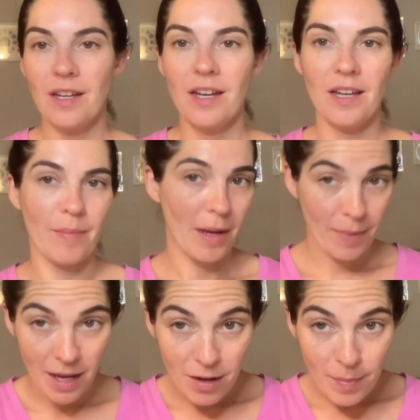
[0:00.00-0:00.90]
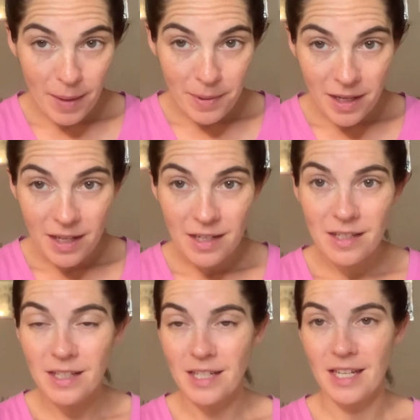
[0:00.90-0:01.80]
I got my hair in my
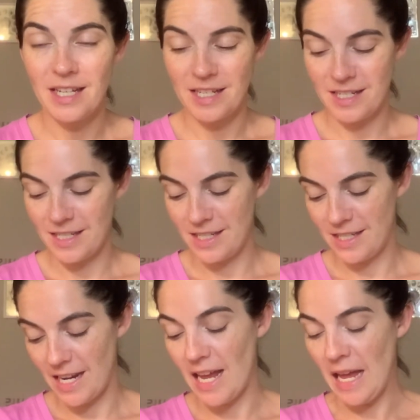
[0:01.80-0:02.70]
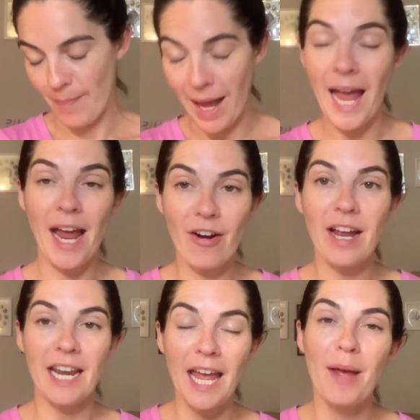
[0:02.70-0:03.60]
bun and my hair
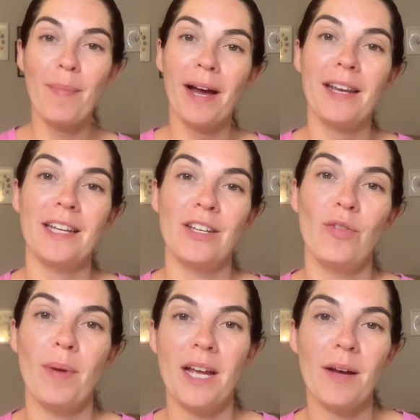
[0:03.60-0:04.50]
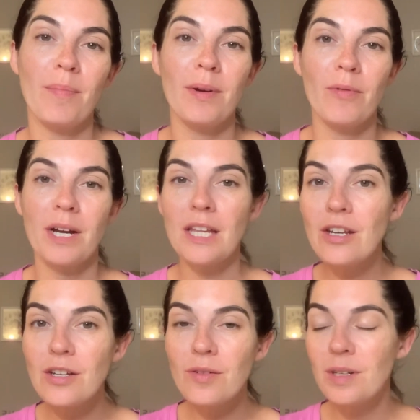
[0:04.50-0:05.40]
in a bun and no makeup, but what can you
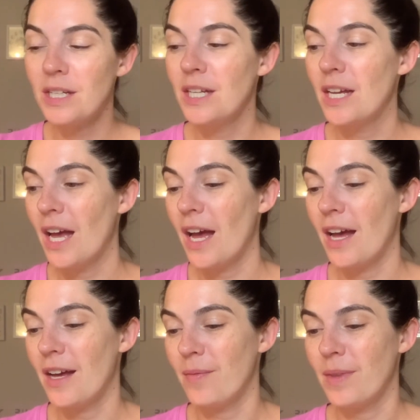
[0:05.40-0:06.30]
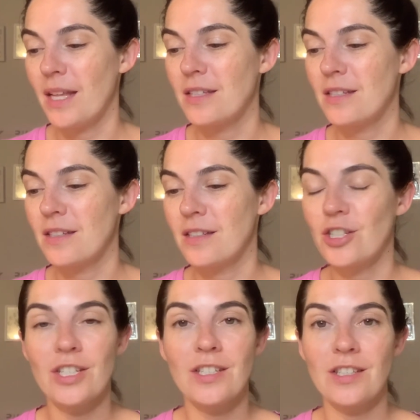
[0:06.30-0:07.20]
do? That's
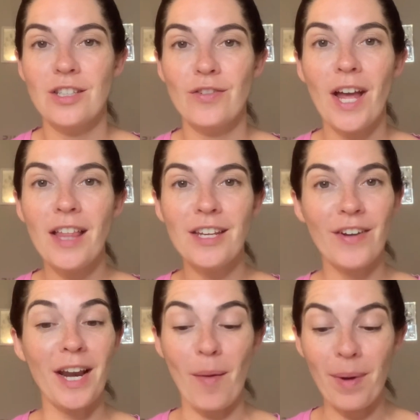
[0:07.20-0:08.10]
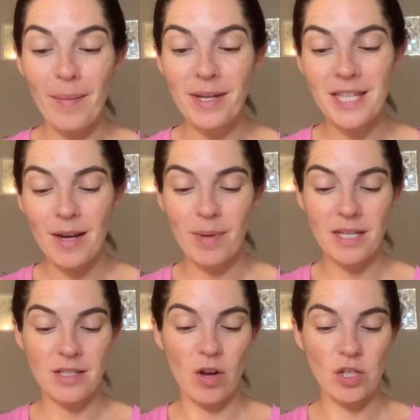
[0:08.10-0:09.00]
just the reality right now, but I'm excited
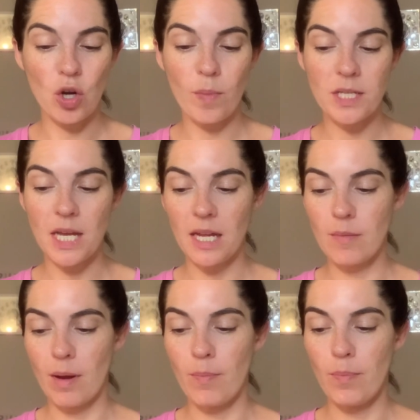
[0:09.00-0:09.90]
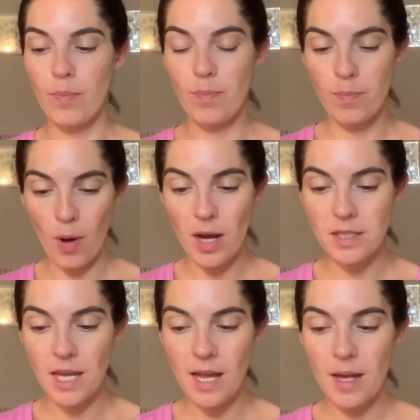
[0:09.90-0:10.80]
because it's October 2nd. My box
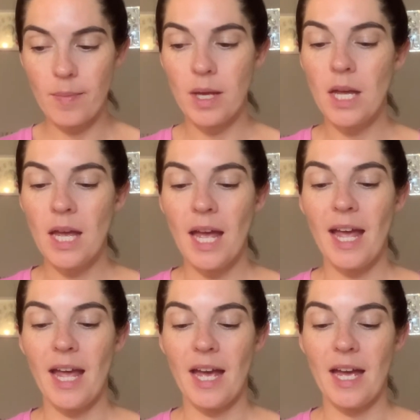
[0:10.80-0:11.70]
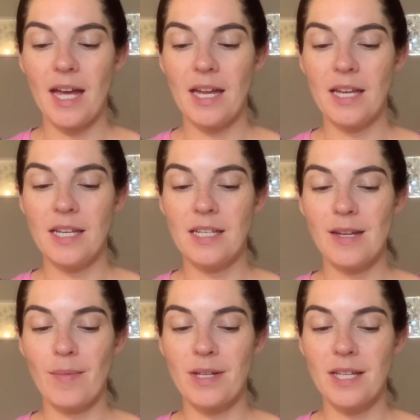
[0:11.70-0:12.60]
came and
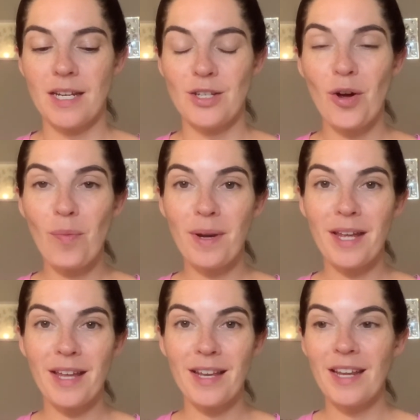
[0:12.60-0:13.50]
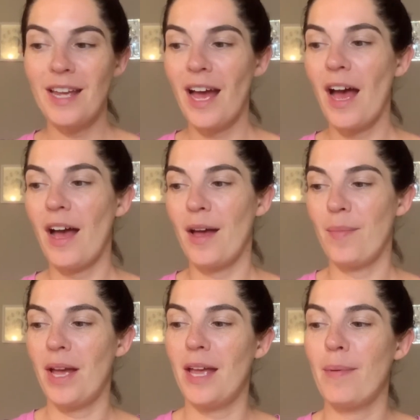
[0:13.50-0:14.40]
I'm excited to open it. I
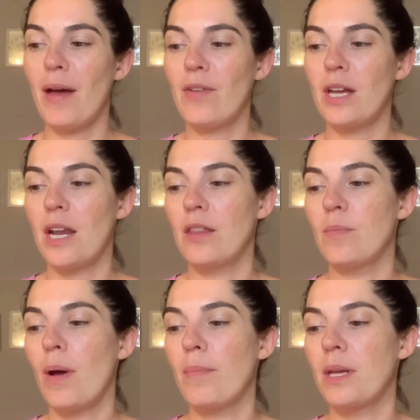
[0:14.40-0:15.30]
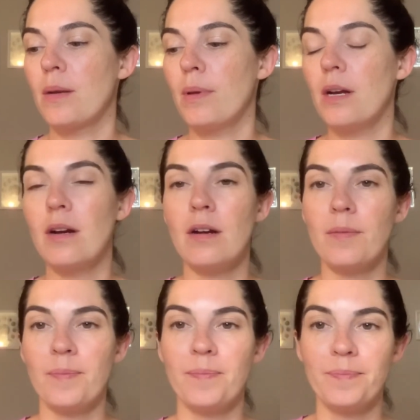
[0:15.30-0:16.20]
am having another pumpkin beer.
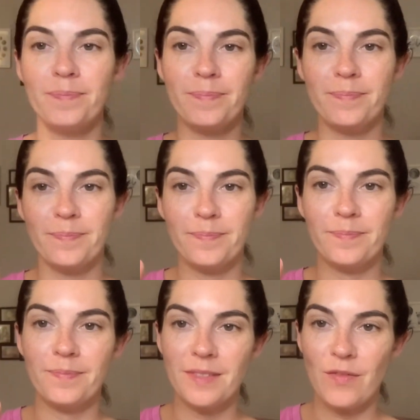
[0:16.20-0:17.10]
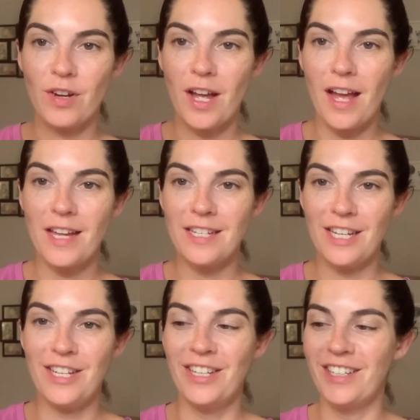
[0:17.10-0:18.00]
Different kind.
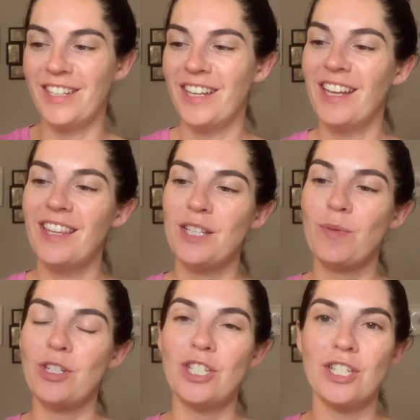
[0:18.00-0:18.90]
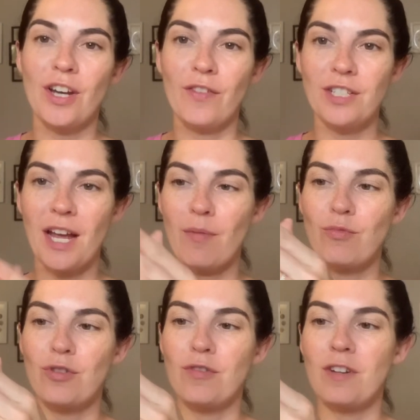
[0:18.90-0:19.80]
This one's Shoveltown
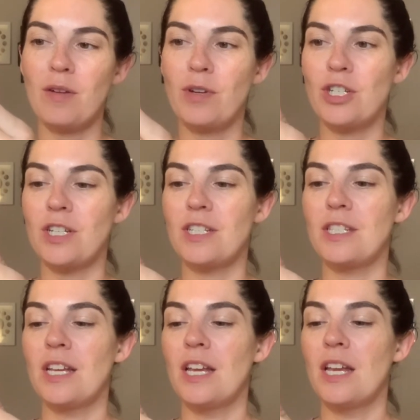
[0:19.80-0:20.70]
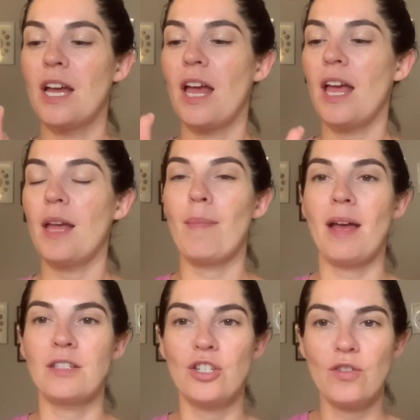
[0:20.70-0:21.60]
Brewery, which is a
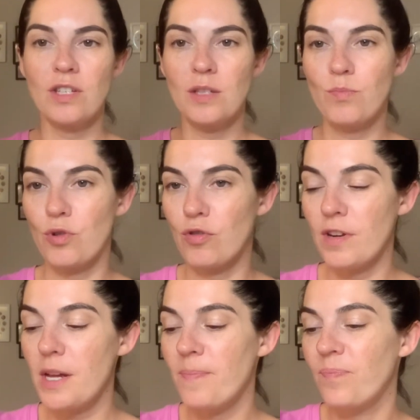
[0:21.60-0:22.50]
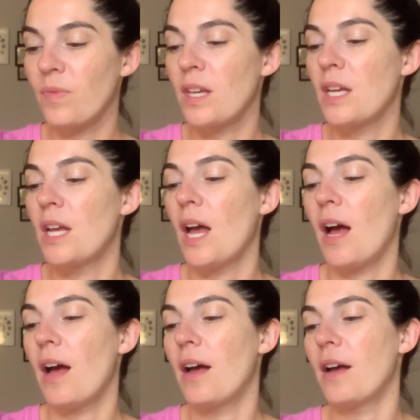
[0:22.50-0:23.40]
Massachusetts brewery.
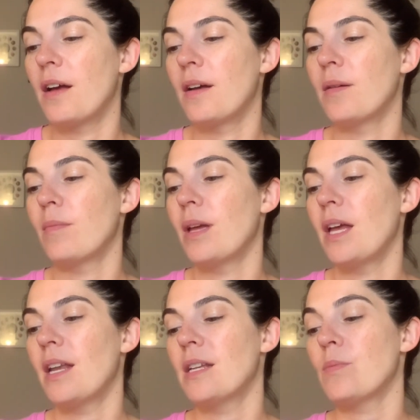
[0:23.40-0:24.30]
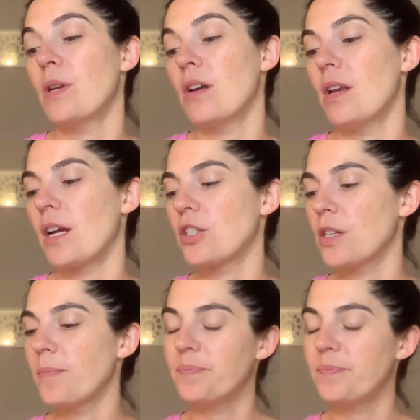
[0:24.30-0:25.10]
And it's pretty good, actually.